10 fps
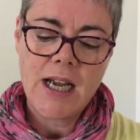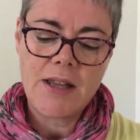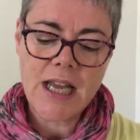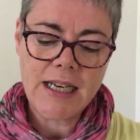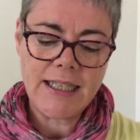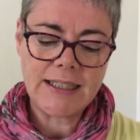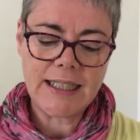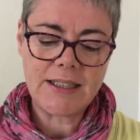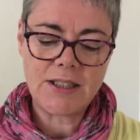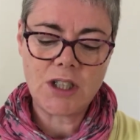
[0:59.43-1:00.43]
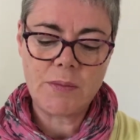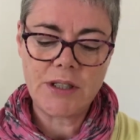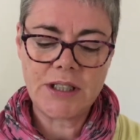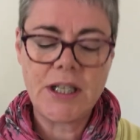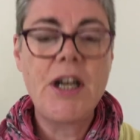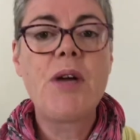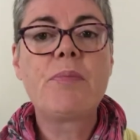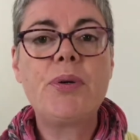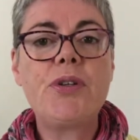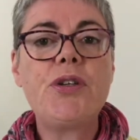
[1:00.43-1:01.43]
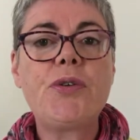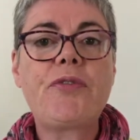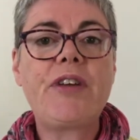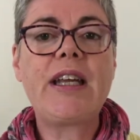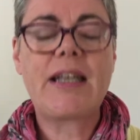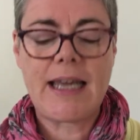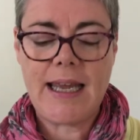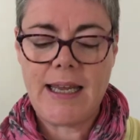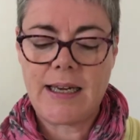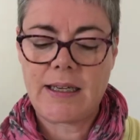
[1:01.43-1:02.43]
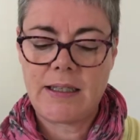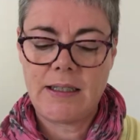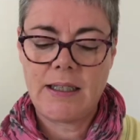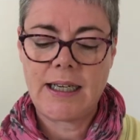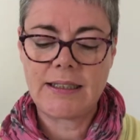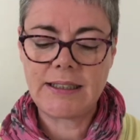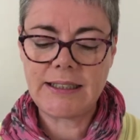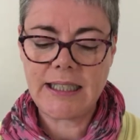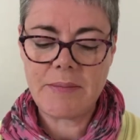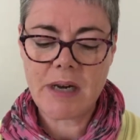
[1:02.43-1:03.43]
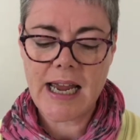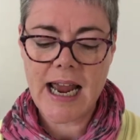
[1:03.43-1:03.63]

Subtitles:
And then he said to Thomas, "Put your finger here and see my